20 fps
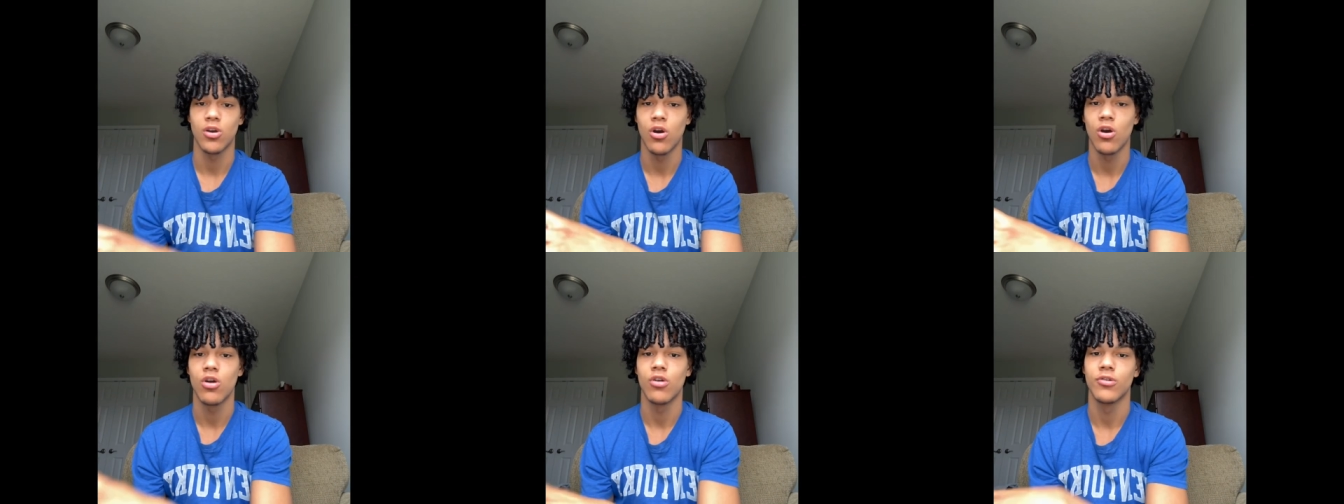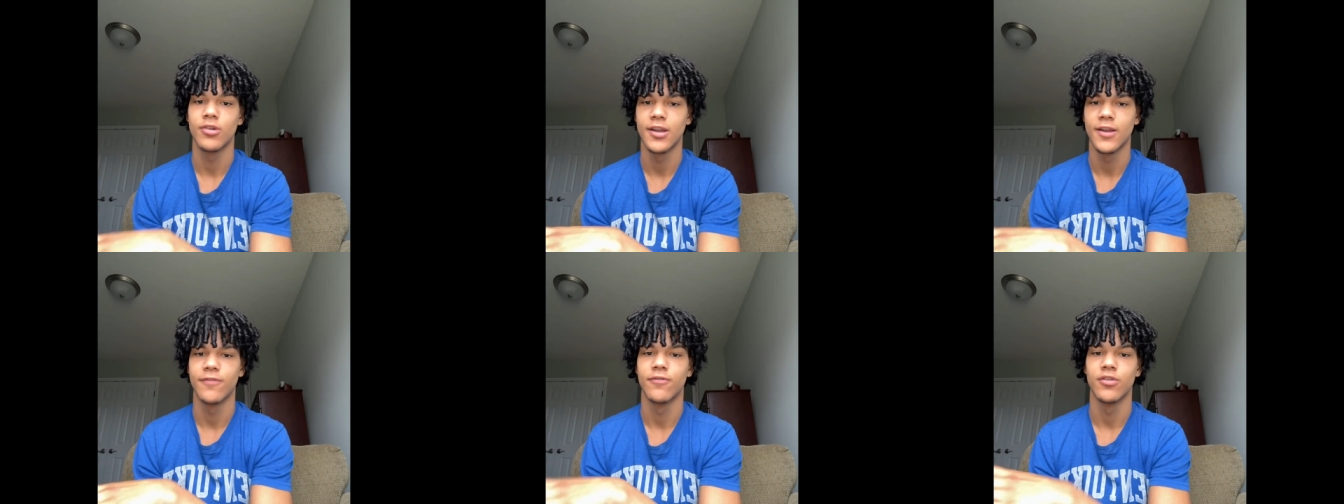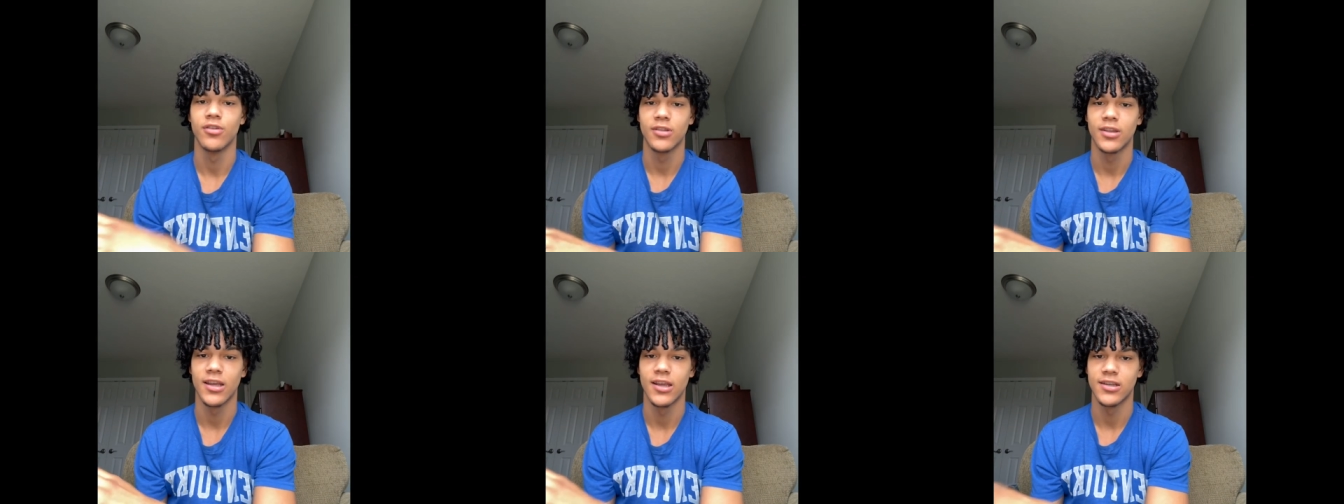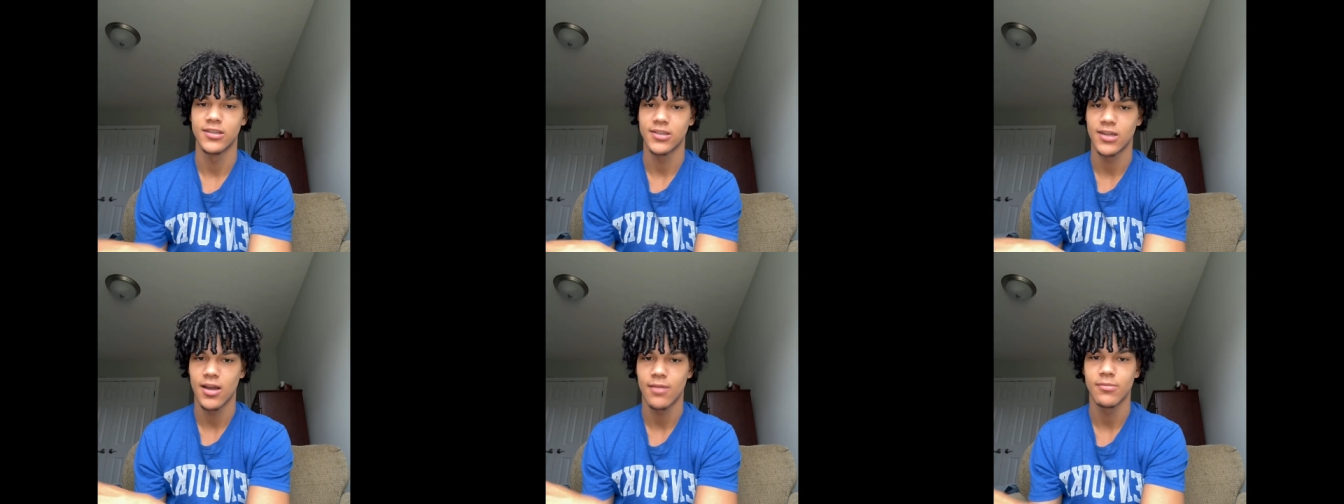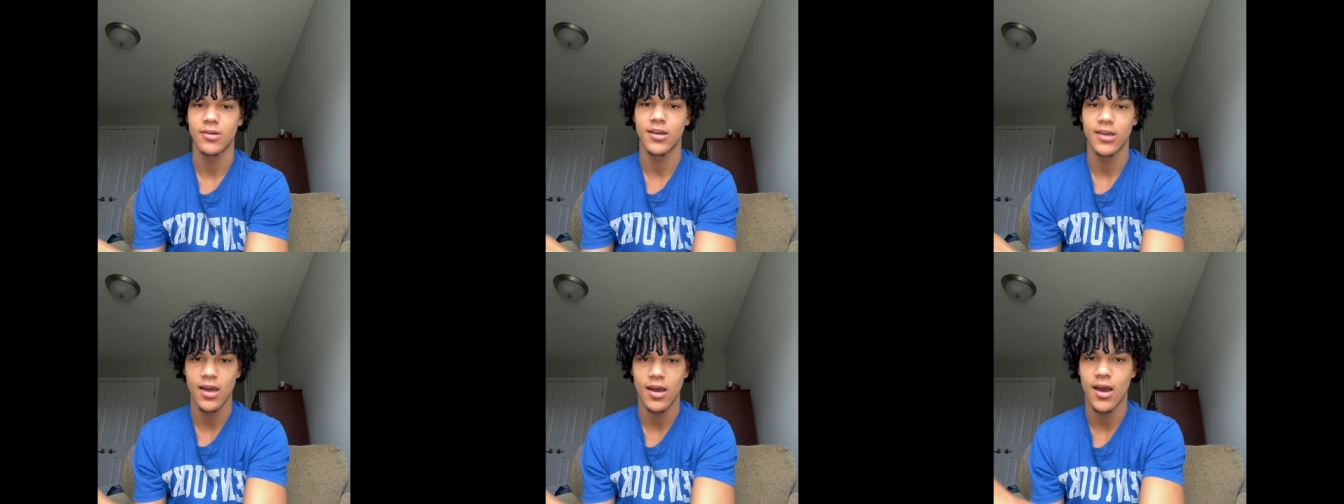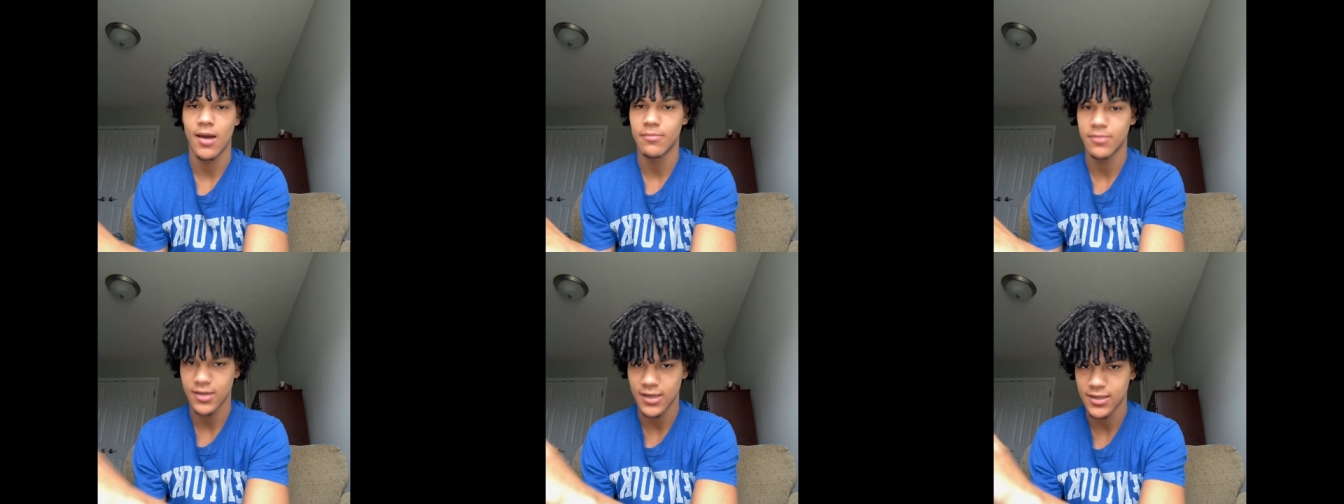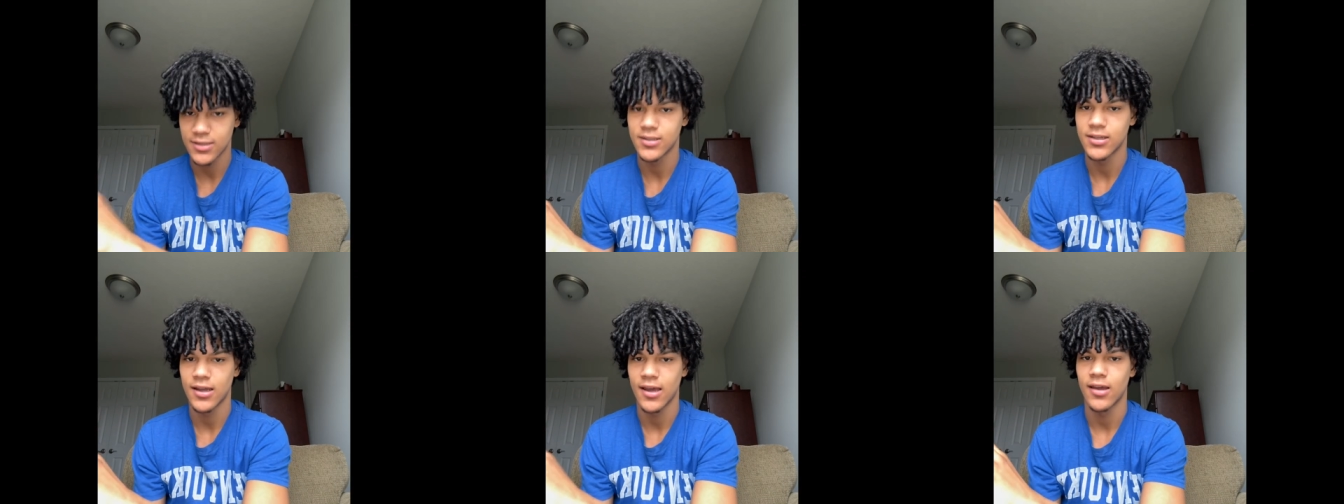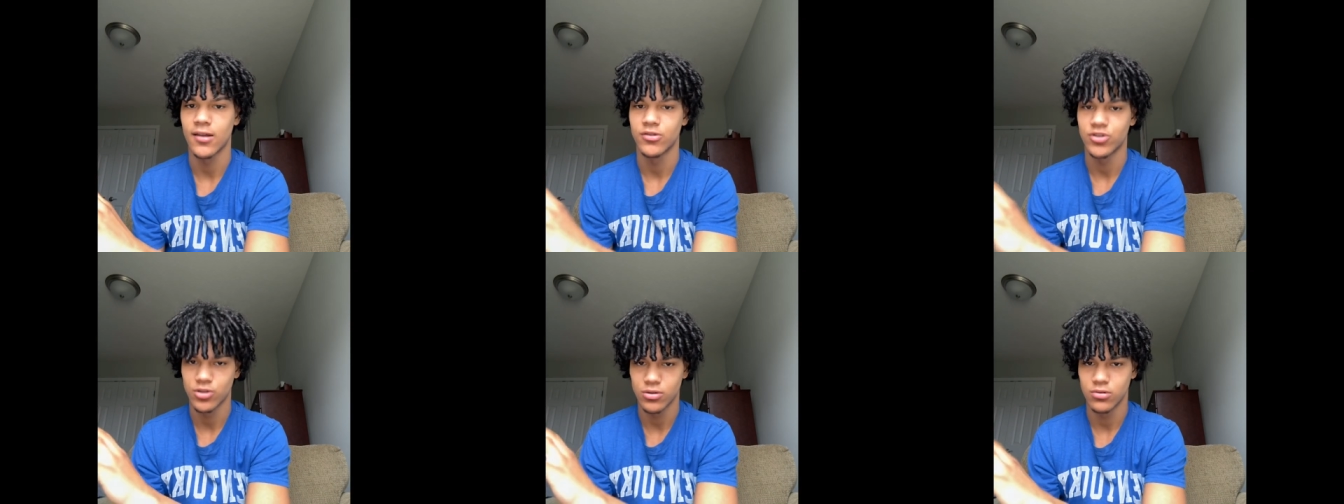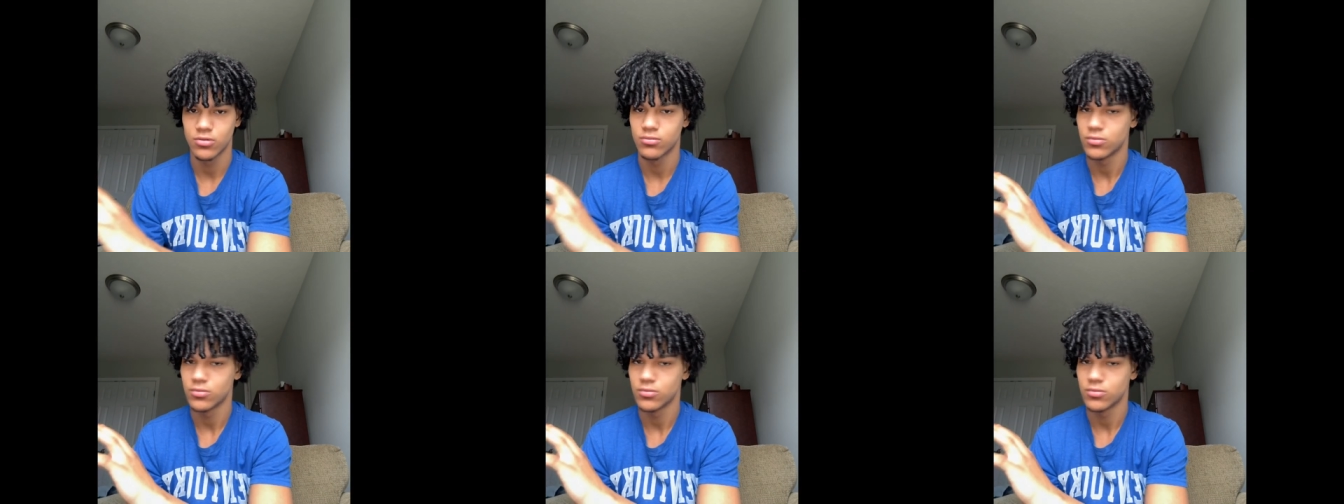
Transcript: are different things, and I'm gonna get to that.